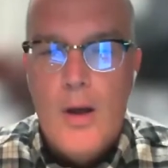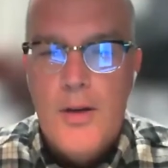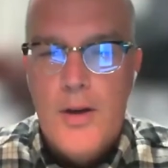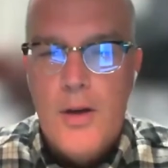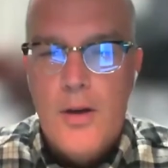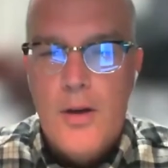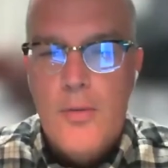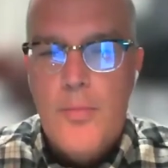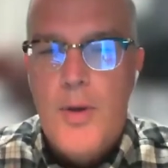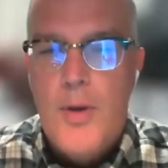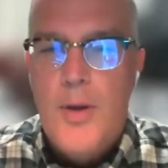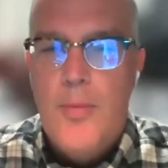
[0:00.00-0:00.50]

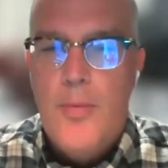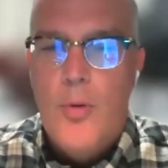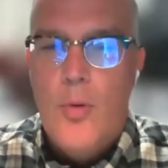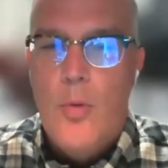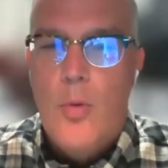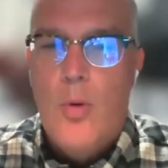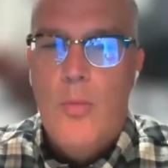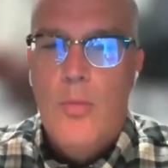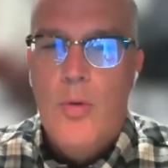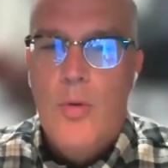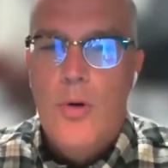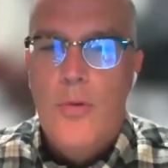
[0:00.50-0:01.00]
Young people
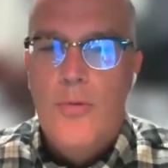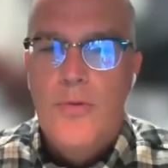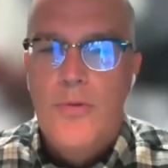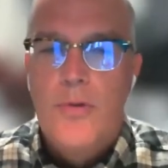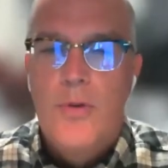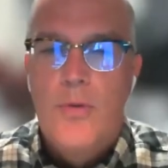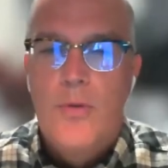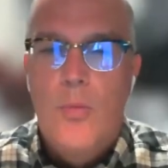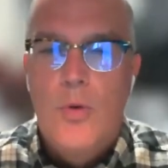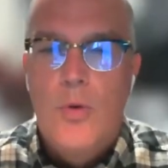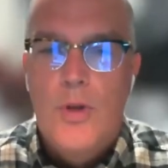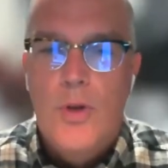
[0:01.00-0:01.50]
will move
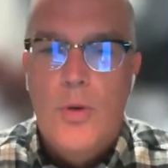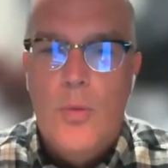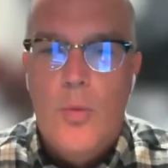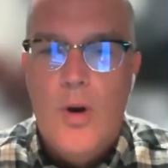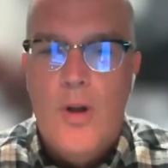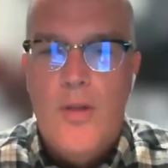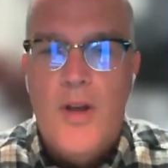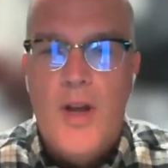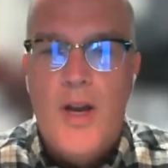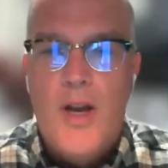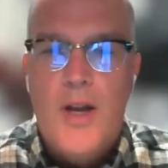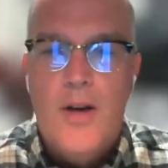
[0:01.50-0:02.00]
to
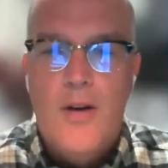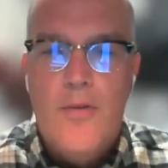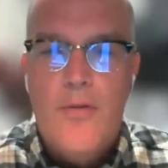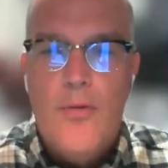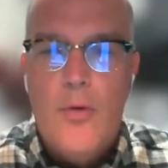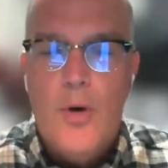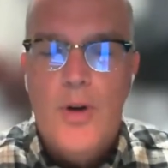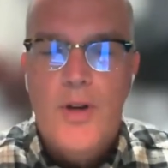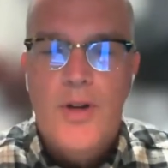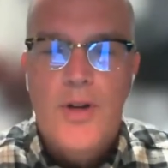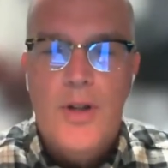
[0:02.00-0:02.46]
where they can afford